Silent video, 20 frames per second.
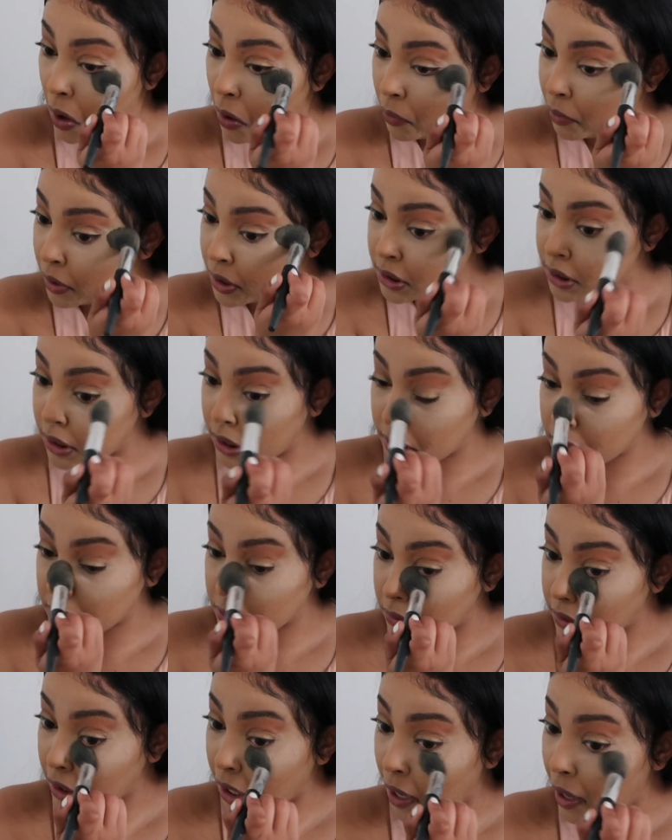Once I
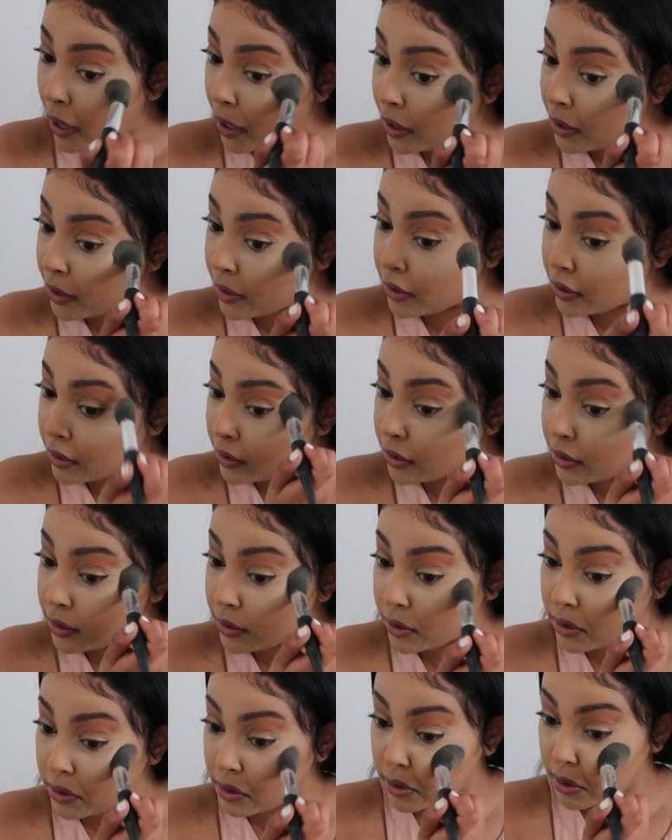do that,
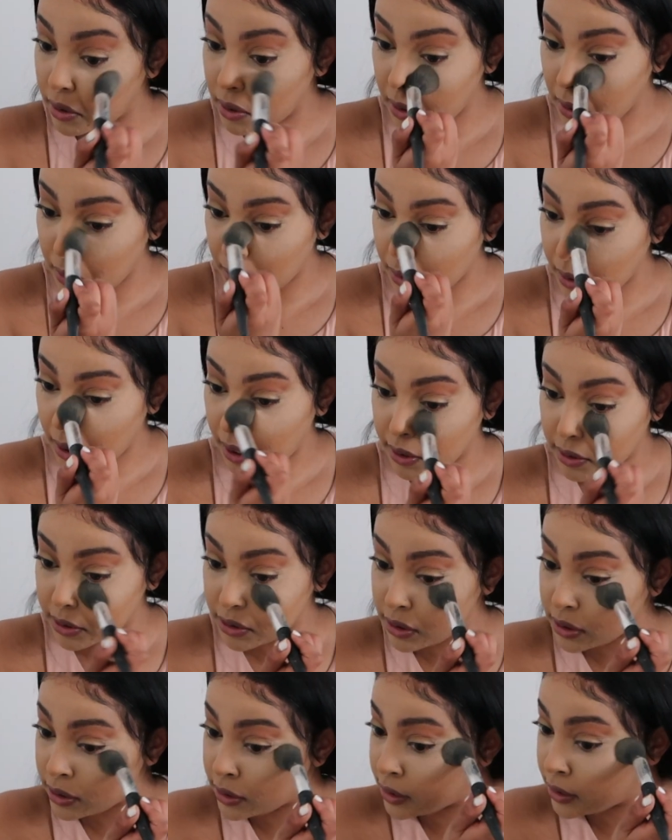I
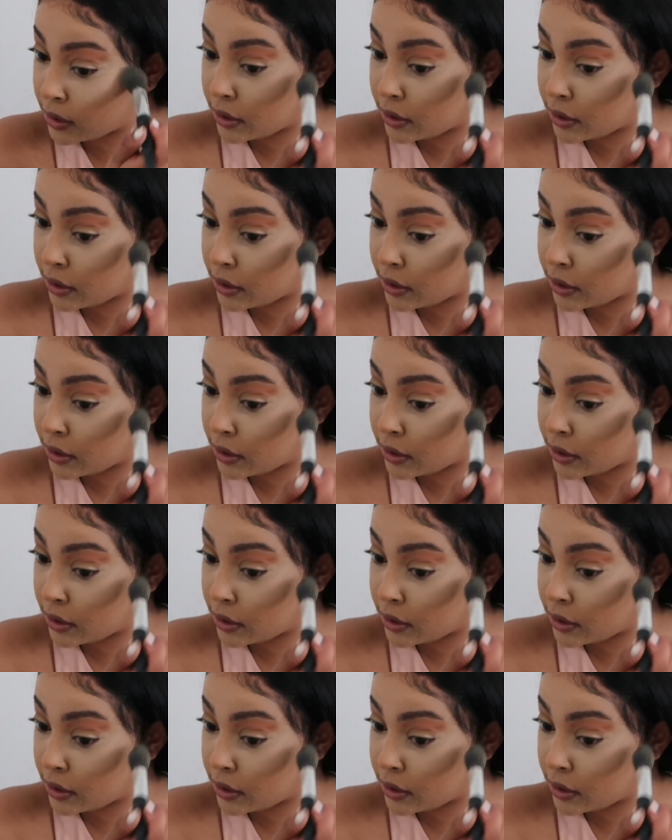just